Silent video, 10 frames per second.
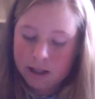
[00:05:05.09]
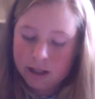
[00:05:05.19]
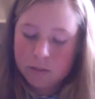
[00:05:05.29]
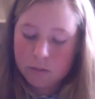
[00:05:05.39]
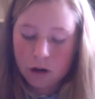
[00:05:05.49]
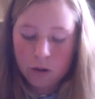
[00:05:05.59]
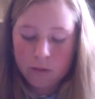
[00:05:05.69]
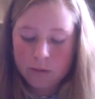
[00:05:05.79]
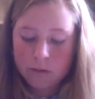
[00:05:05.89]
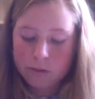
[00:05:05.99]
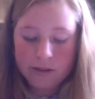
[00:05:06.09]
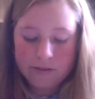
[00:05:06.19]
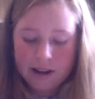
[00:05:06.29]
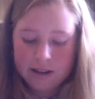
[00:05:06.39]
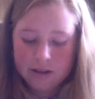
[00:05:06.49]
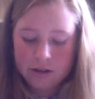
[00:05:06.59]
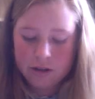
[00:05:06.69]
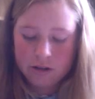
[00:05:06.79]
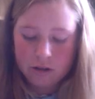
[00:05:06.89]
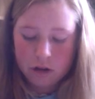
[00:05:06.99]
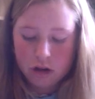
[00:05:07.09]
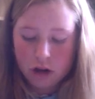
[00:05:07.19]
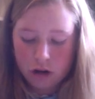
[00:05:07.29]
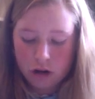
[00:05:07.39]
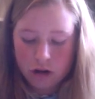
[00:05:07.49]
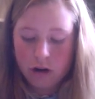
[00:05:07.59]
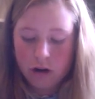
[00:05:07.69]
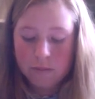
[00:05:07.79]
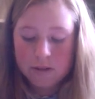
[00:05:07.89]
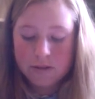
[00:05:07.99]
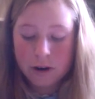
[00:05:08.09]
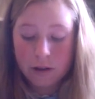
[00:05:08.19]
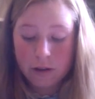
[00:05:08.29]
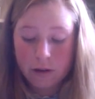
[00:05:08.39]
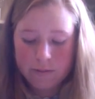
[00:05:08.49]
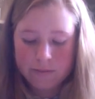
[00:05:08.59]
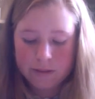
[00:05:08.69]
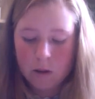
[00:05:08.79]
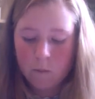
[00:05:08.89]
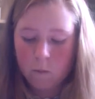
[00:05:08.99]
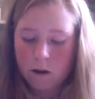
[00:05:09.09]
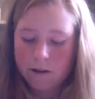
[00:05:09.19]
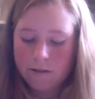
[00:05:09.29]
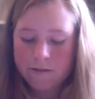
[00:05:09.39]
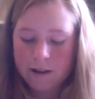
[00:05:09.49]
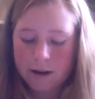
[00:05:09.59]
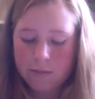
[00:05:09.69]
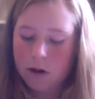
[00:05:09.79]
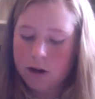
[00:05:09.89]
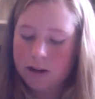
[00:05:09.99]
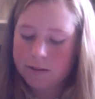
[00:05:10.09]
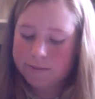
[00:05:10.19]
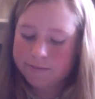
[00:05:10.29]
Tomorrow we will run faster, stretch out our arms farther, and one fine morning.